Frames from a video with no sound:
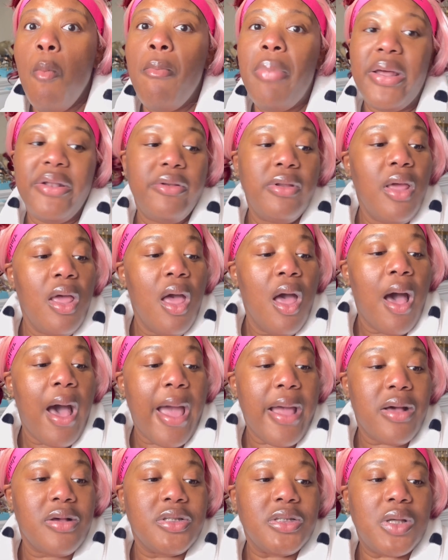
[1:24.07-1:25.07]
but
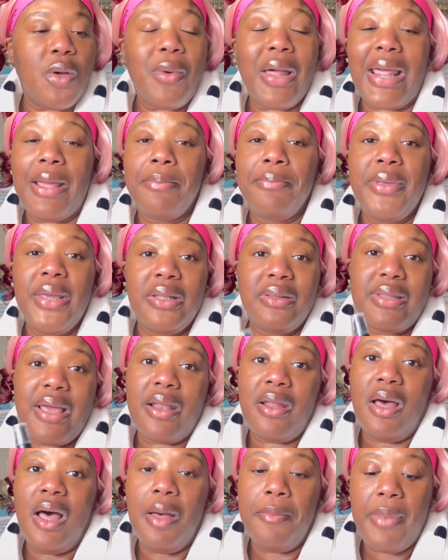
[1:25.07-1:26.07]
why I picked that
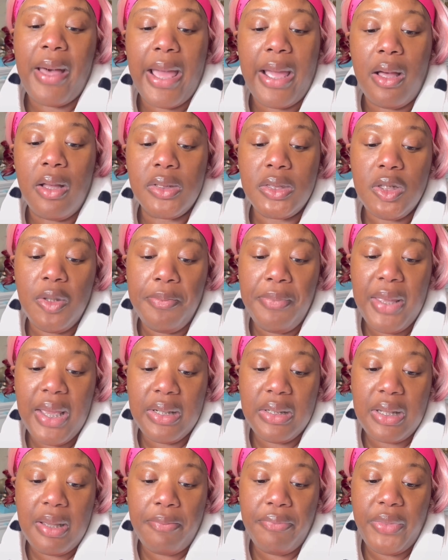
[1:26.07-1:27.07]
up, I also
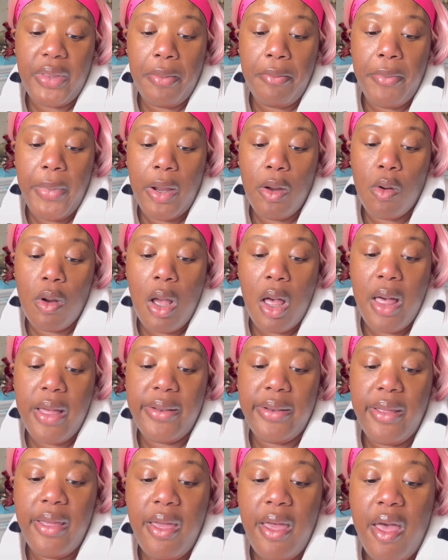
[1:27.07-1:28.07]
picked up the
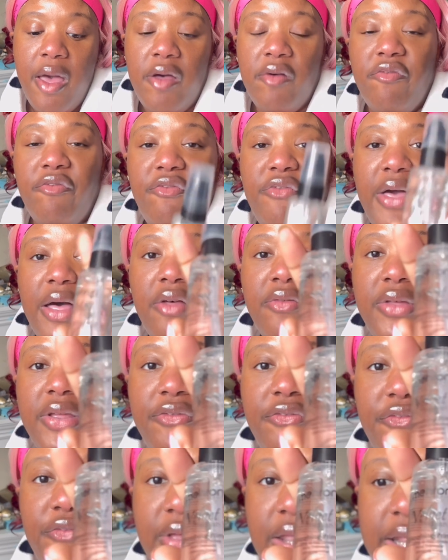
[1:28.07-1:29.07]
Miron Velvet
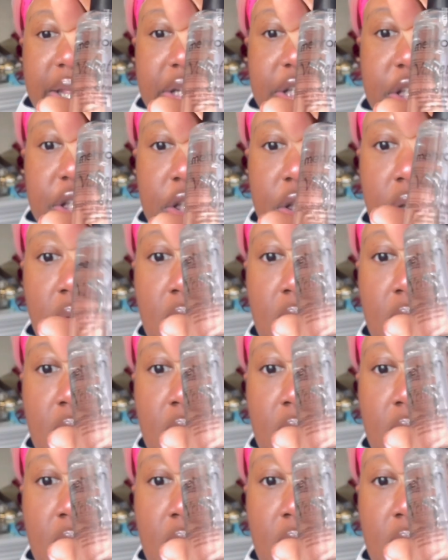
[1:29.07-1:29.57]
Finish